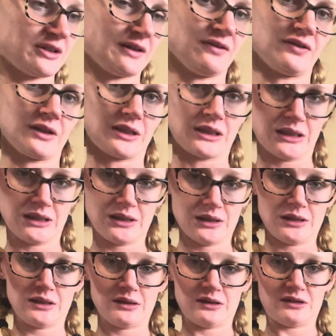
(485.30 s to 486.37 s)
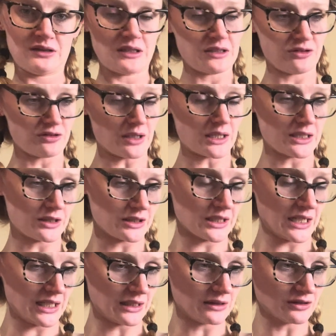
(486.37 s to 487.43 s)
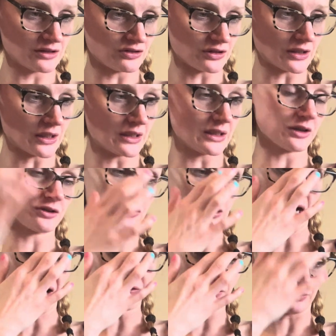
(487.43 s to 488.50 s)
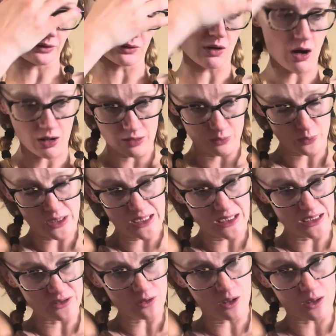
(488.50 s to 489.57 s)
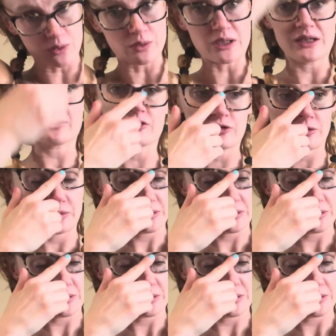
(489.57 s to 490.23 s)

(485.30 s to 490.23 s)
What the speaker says: if she's not in her cage, because they're gonna travel a long way to get to Hogwarts.